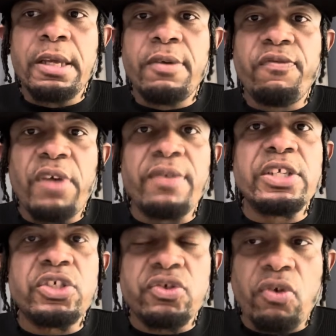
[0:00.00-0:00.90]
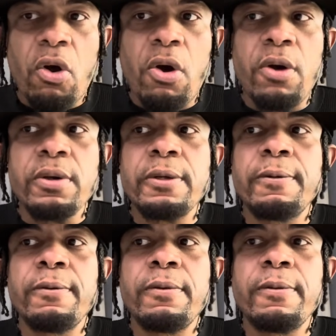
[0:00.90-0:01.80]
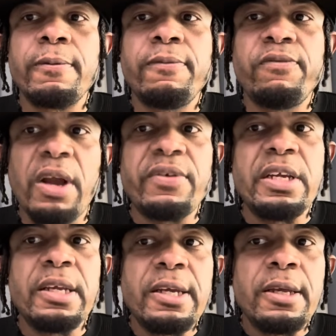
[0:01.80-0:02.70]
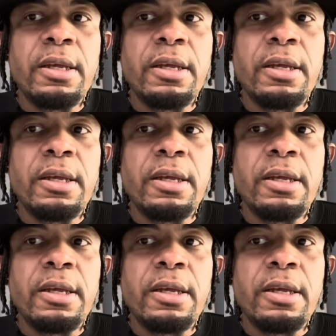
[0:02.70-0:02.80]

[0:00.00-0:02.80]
very strong, very,